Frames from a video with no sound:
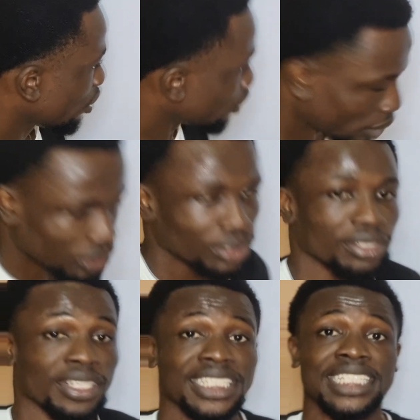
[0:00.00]

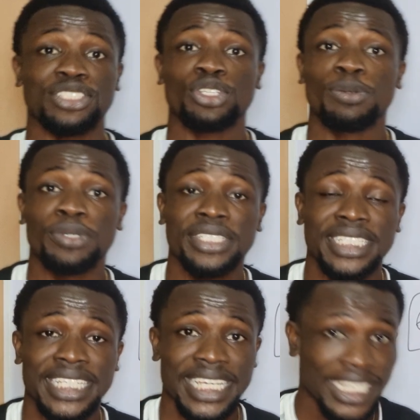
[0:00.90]
not. Nothing is
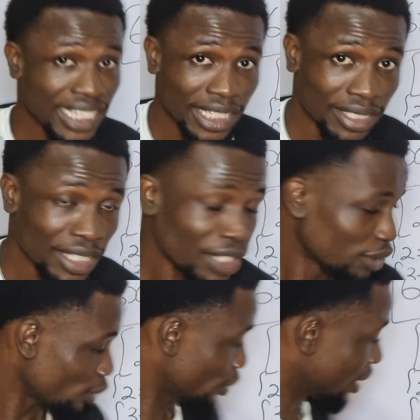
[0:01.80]
common again.
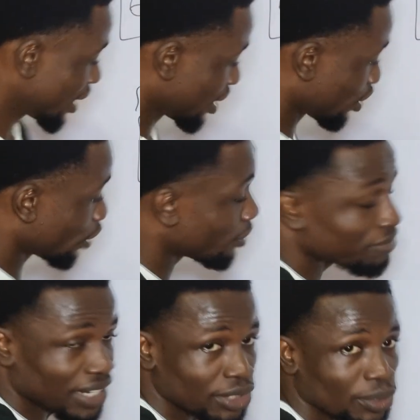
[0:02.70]
So this is a
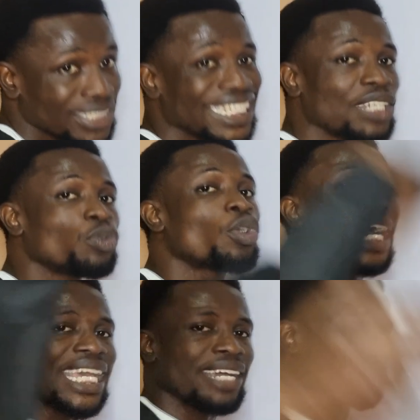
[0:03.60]
common factor. Then you go
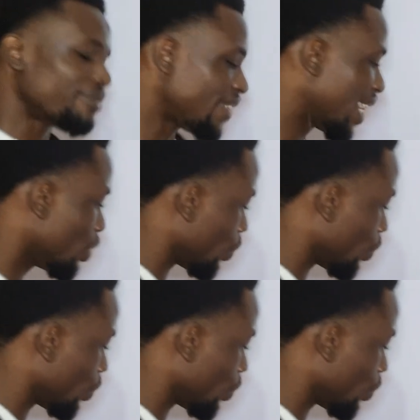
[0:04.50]
ahead and find